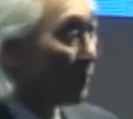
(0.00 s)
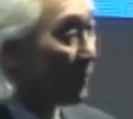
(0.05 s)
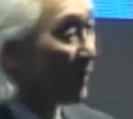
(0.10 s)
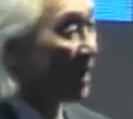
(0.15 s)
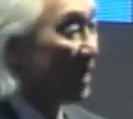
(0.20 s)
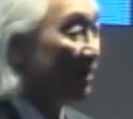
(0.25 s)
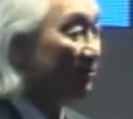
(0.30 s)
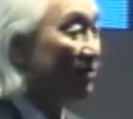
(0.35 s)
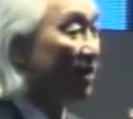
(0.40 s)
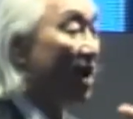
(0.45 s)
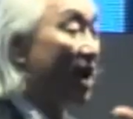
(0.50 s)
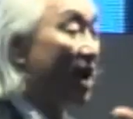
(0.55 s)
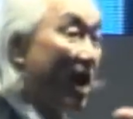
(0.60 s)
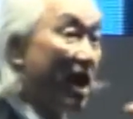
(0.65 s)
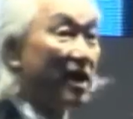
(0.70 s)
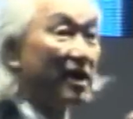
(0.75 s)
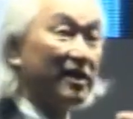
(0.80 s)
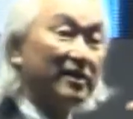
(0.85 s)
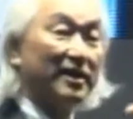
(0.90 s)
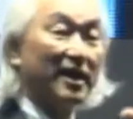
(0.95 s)
You will have the
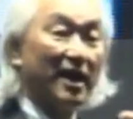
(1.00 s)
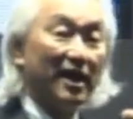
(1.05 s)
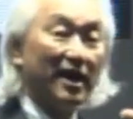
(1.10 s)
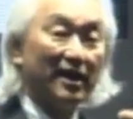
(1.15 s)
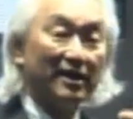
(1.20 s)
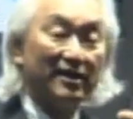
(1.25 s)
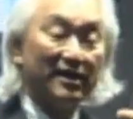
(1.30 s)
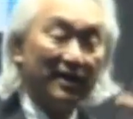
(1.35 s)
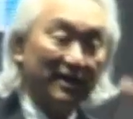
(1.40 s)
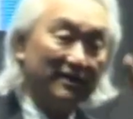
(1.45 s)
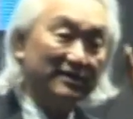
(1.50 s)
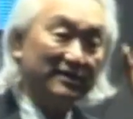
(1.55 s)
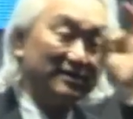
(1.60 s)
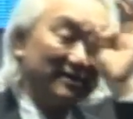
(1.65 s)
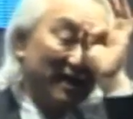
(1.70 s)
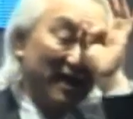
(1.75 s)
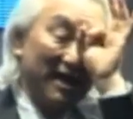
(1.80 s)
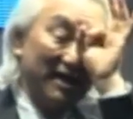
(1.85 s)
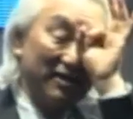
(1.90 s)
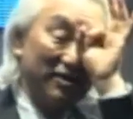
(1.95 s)
holodeck
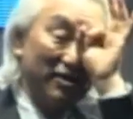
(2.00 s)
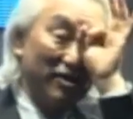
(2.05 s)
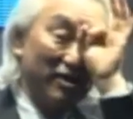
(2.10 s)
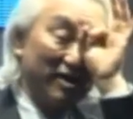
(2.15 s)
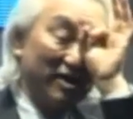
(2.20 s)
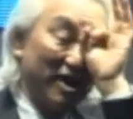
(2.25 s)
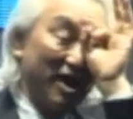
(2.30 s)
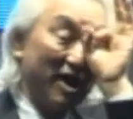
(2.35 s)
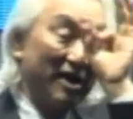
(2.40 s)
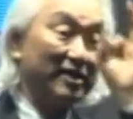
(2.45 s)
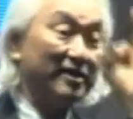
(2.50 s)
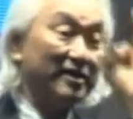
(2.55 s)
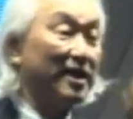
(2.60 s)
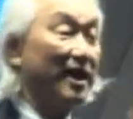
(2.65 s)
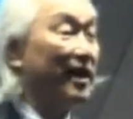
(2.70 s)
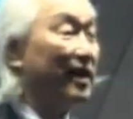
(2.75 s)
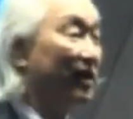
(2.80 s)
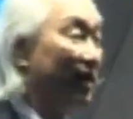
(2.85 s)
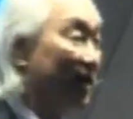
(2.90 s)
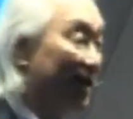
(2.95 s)
inside your
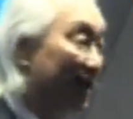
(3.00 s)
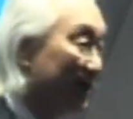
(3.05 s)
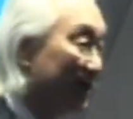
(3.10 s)
contact